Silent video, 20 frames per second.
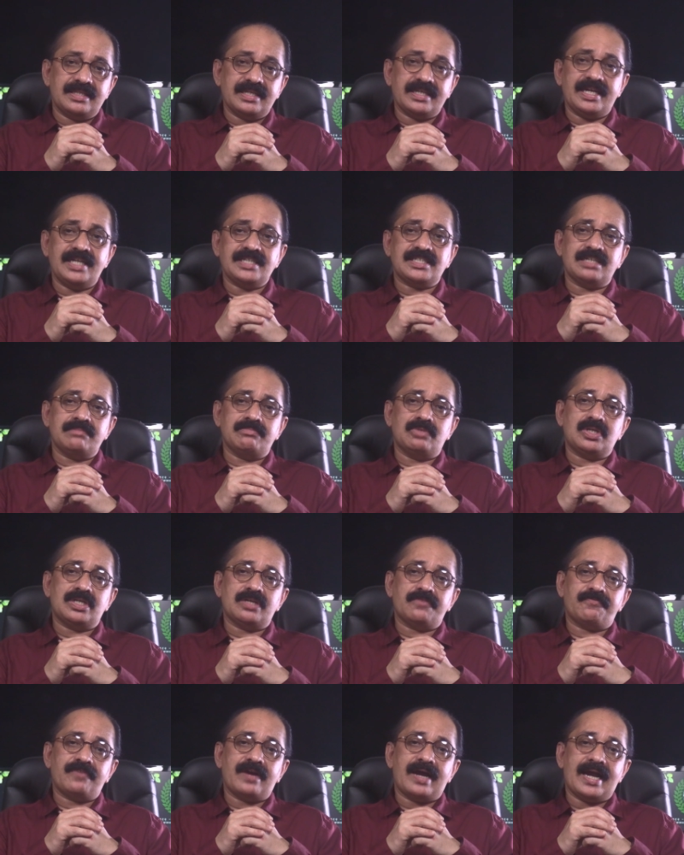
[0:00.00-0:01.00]
the greater amount
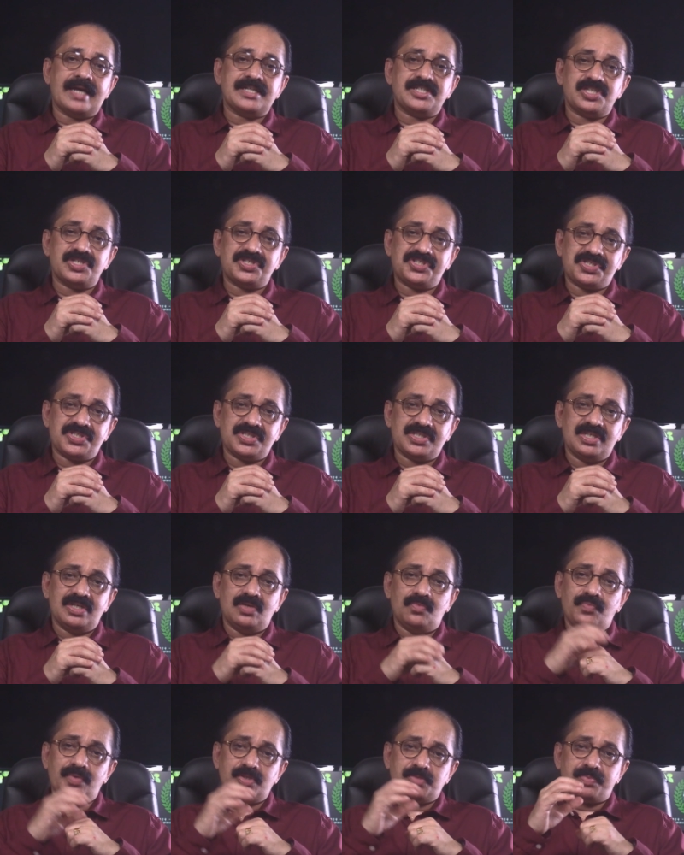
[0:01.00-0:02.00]
of hashish,
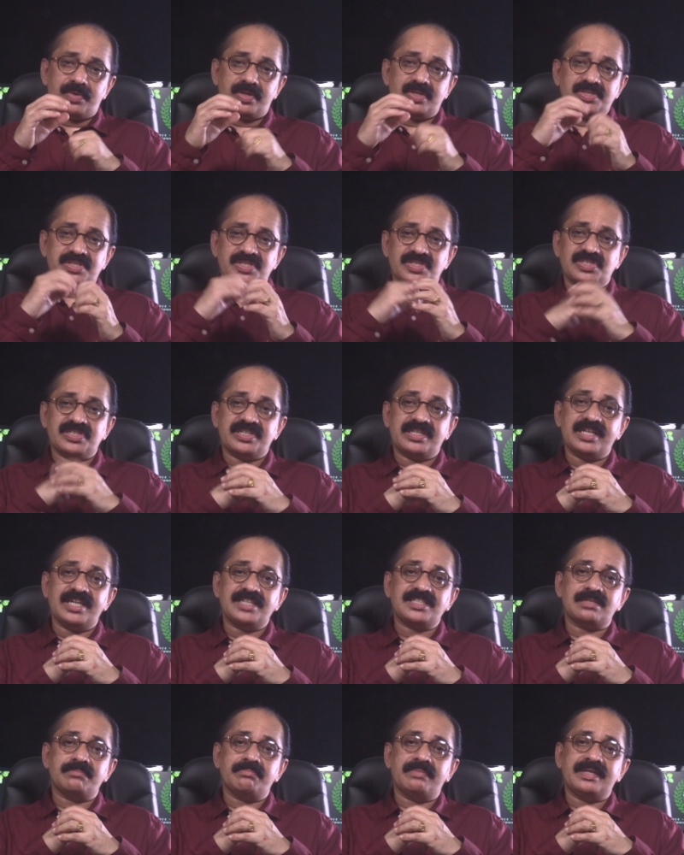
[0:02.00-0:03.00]
which produces
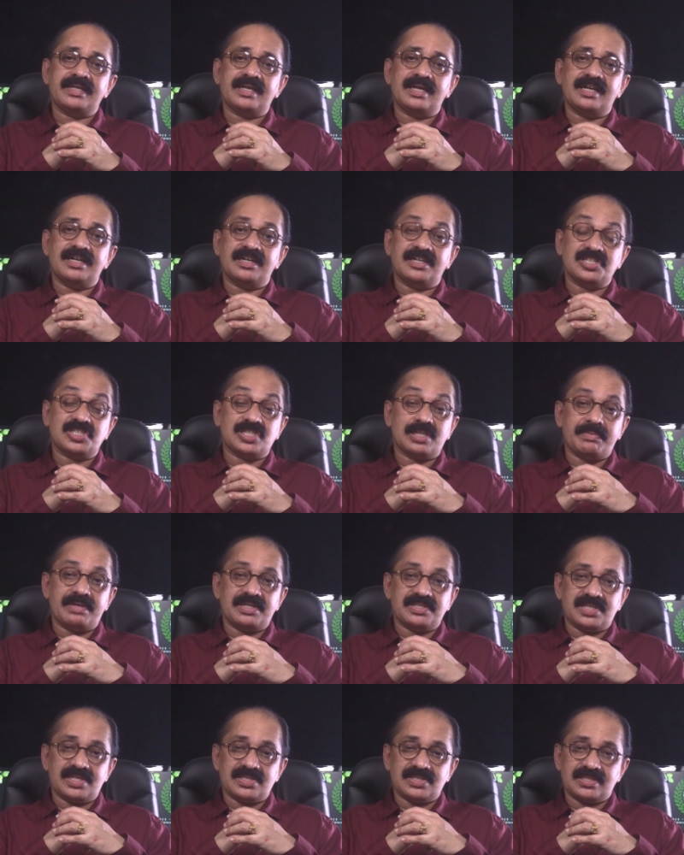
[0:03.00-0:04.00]
greater mental
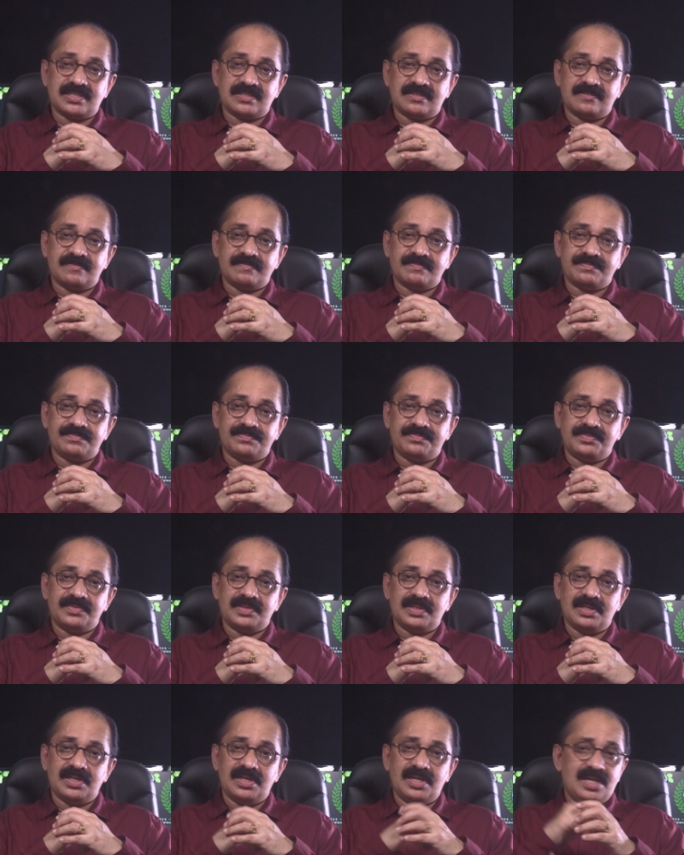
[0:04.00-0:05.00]
disturbances.
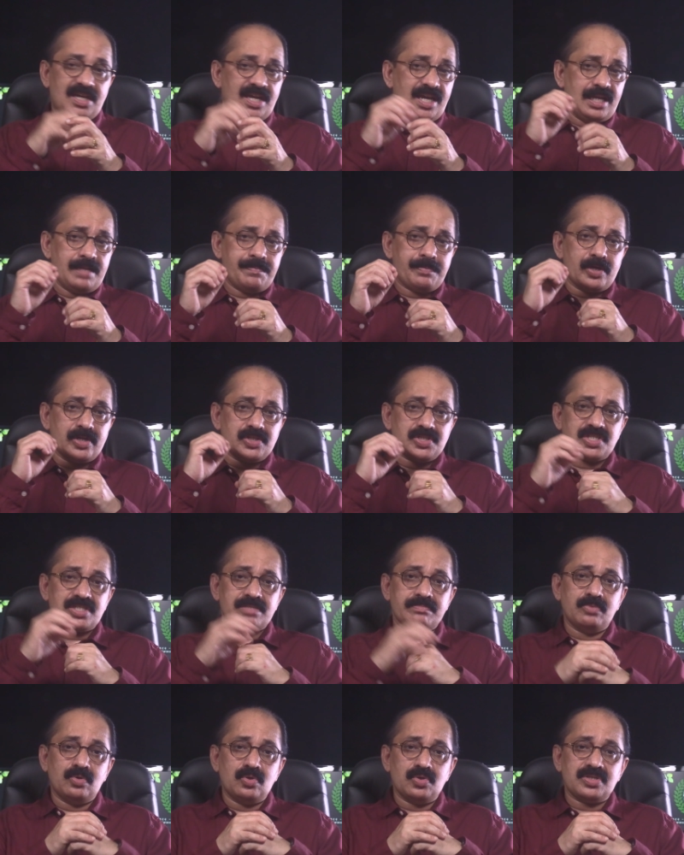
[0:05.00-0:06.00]
It
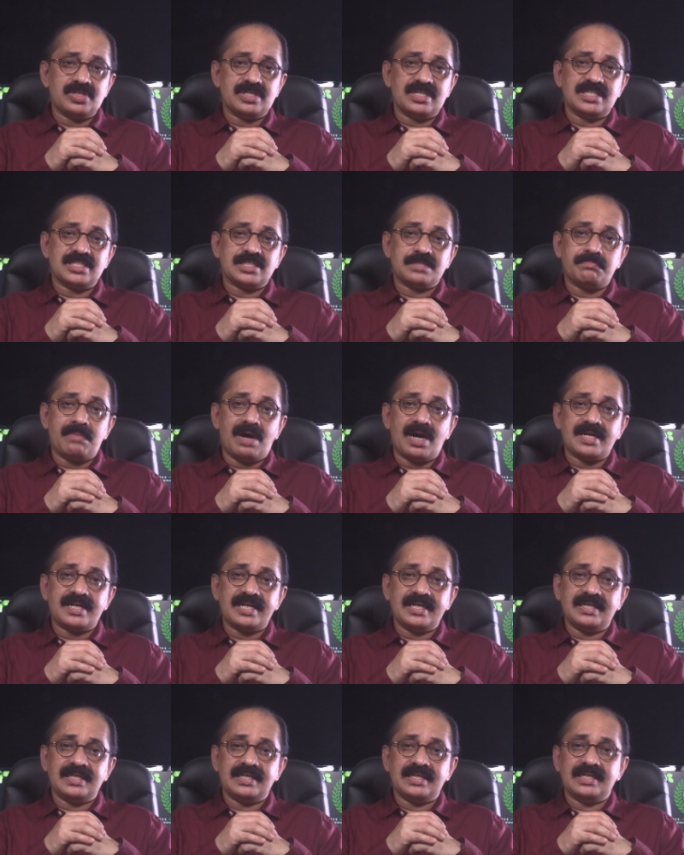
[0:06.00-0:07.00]
produces more
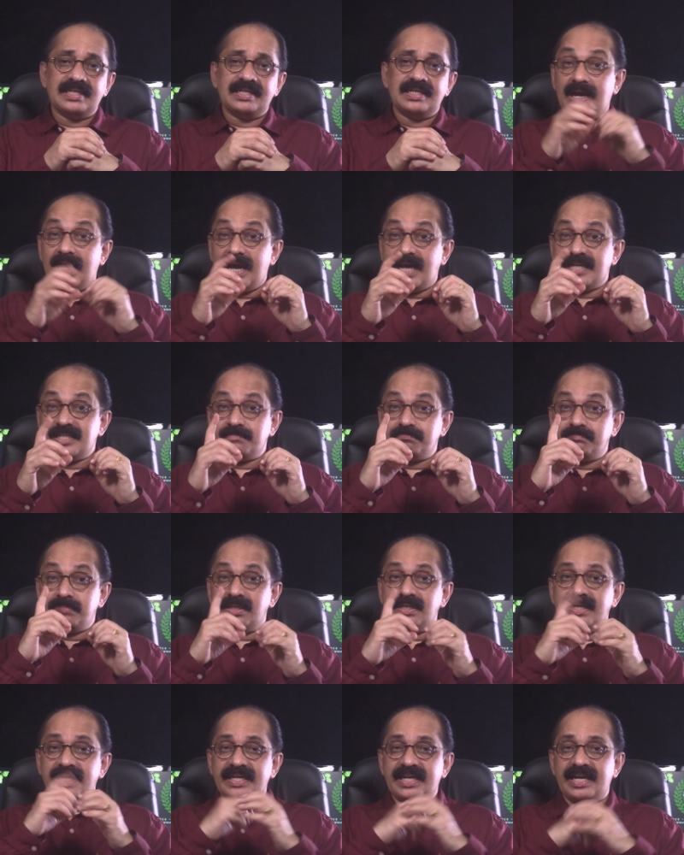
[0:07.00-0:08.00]
smarting and
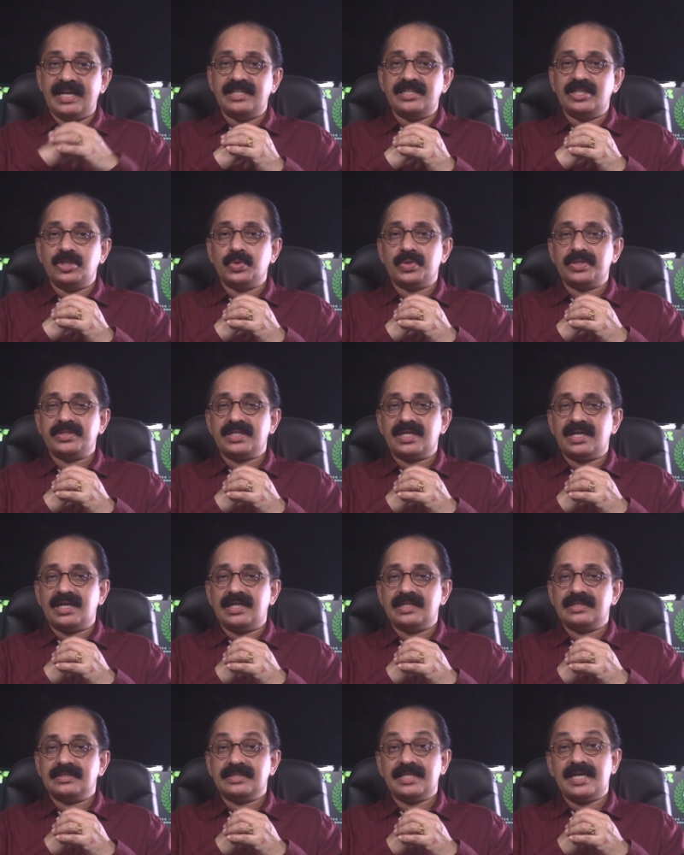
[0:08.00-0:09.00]
burning in the urethra
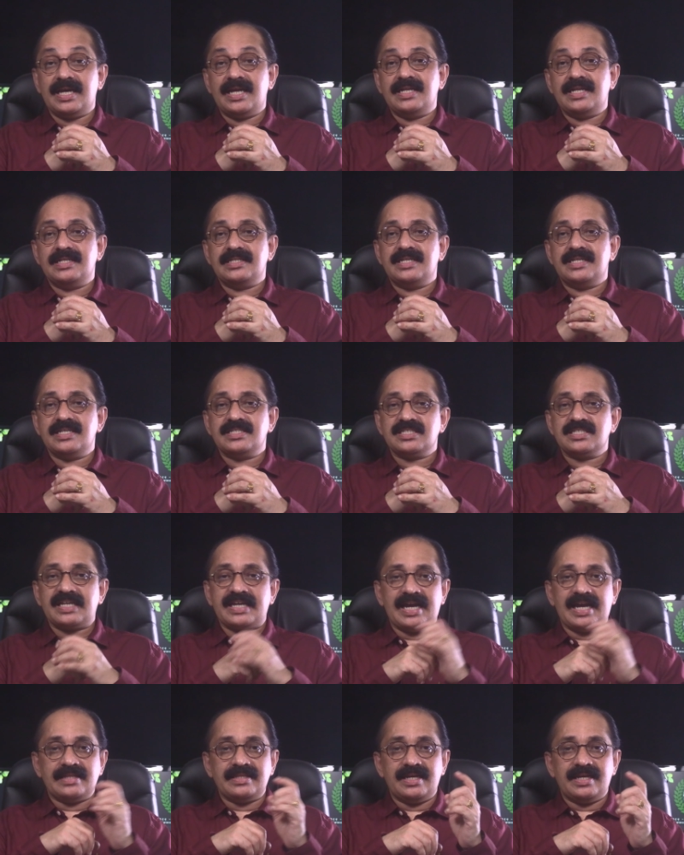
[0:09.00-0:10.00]
than does
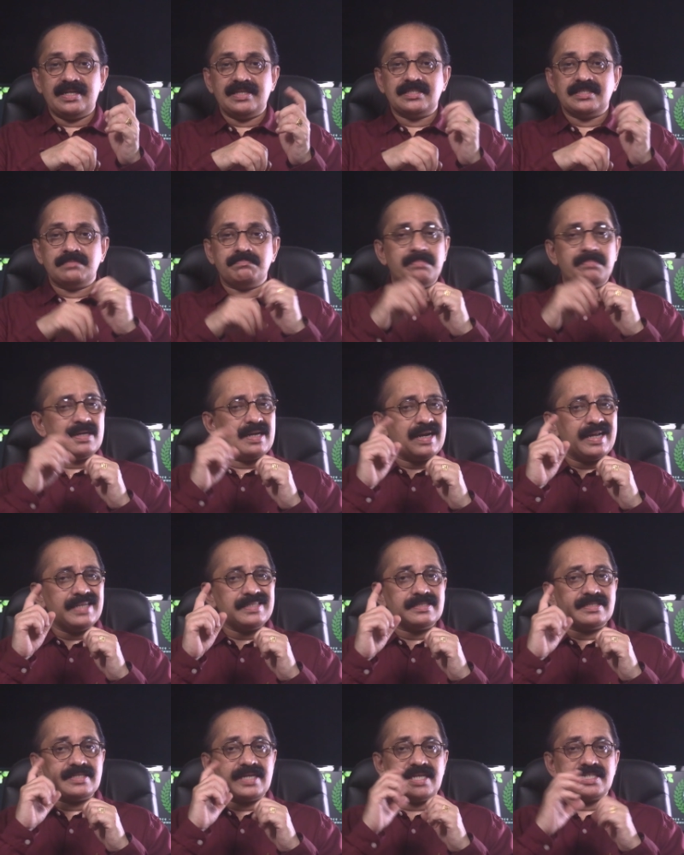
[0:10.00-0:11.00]
cannabis, but
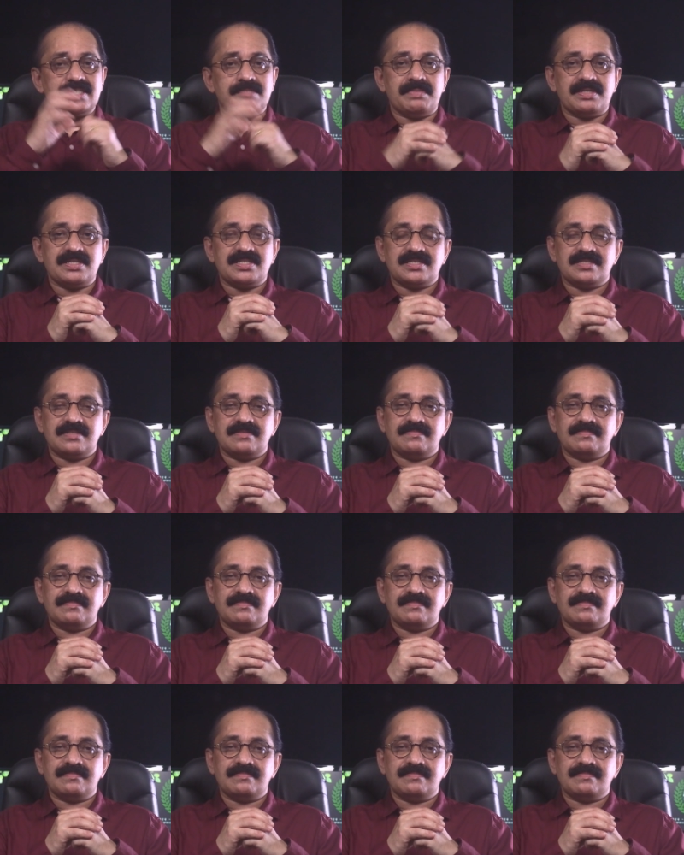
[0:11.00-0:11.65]
less tenesmus.